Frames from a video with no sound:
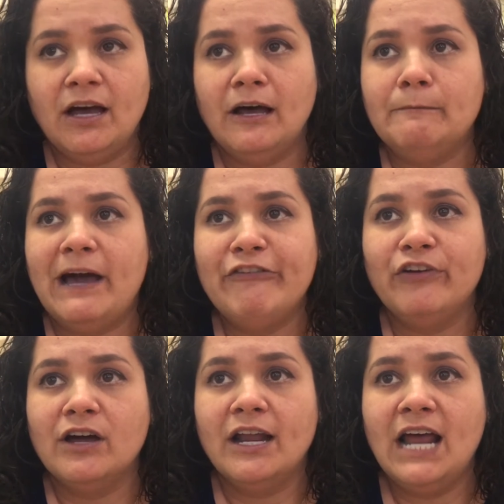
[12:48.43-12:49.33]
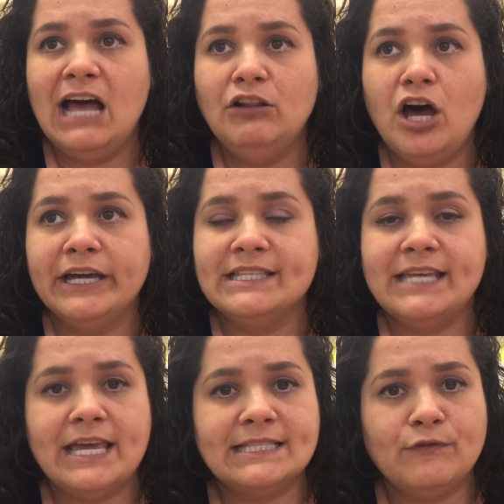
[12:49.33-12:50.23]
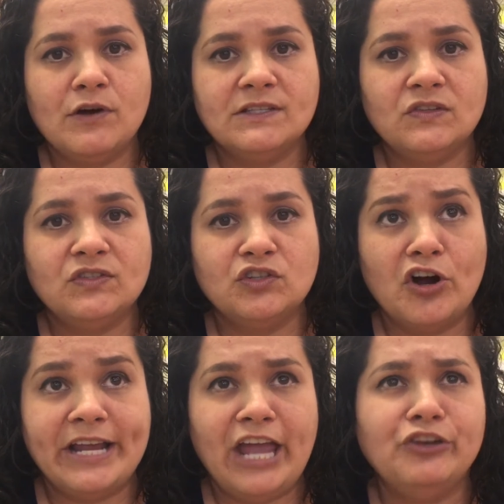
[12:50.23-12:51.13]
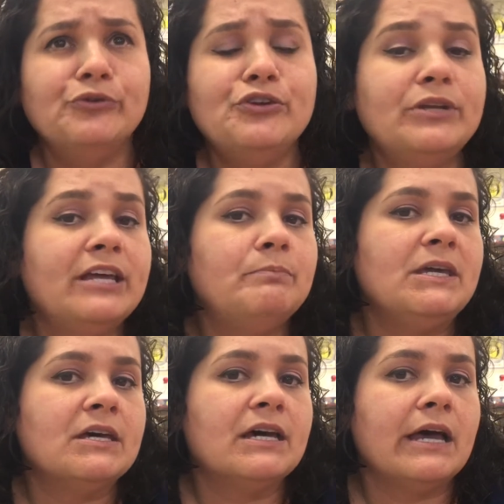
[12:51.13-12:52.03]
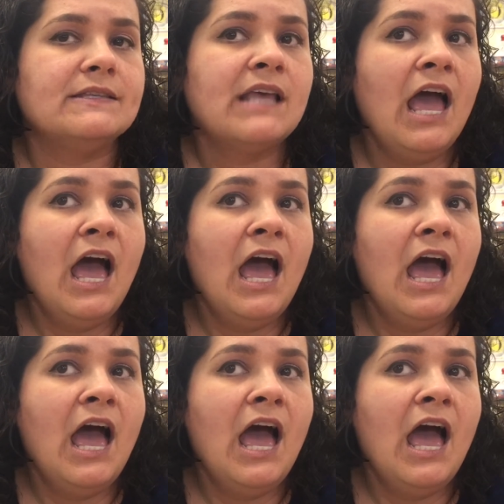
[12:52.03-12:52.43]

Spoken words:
I forgot how long it takes for us to start a new unit, because